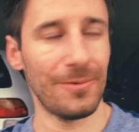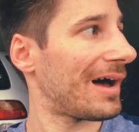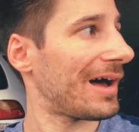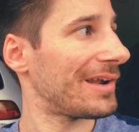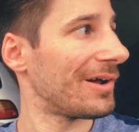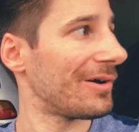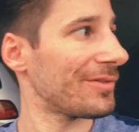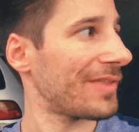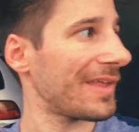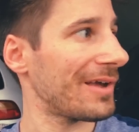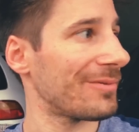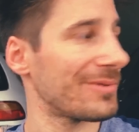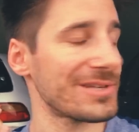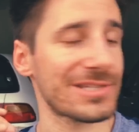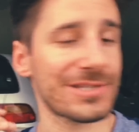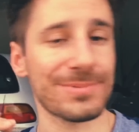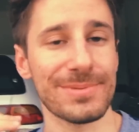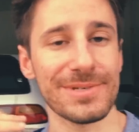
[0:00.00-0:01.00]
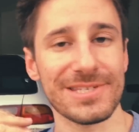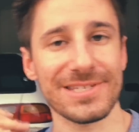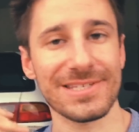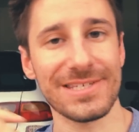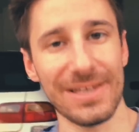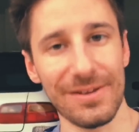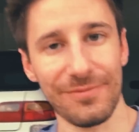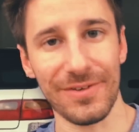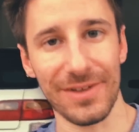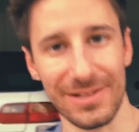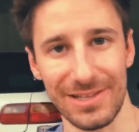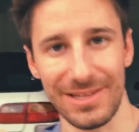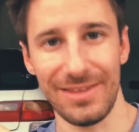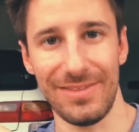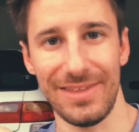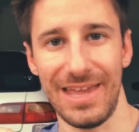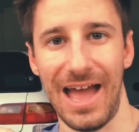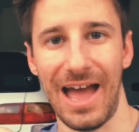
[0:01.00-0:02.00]
I don't think it was
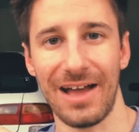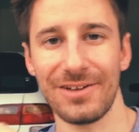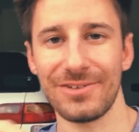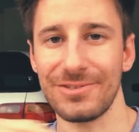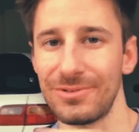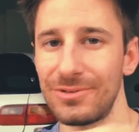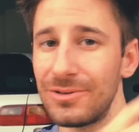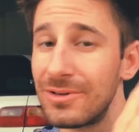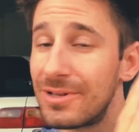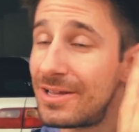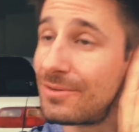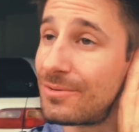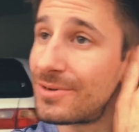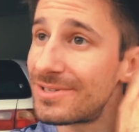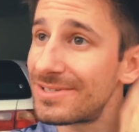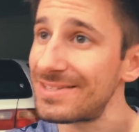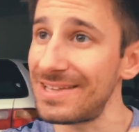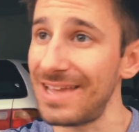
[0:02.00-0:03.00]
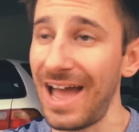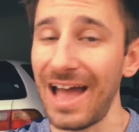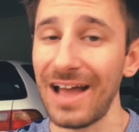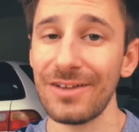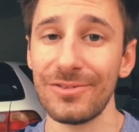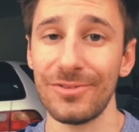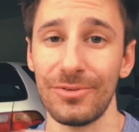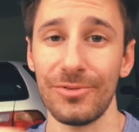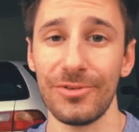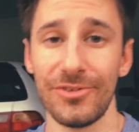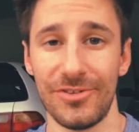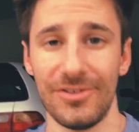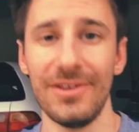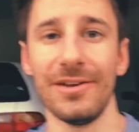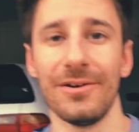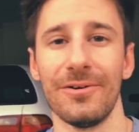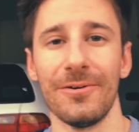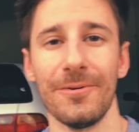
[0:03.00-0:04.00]
specifically the axle, it was the axle
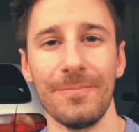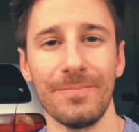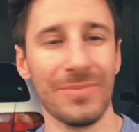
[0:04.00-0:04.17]
seal.